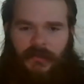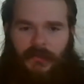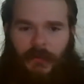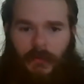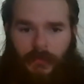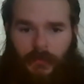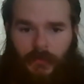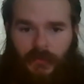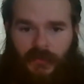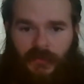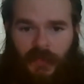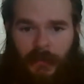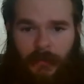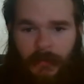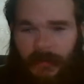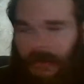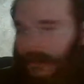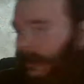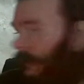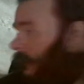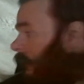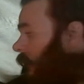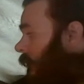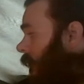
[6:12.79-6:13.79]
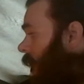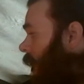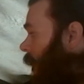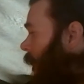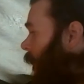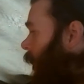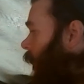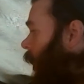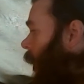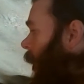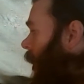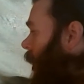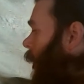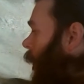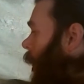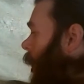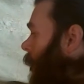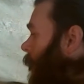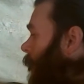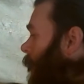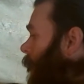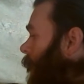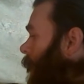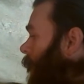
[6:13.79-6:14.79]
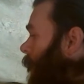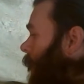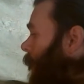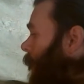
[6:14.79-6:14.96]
things for the first time on Laserdisc. It's always fun.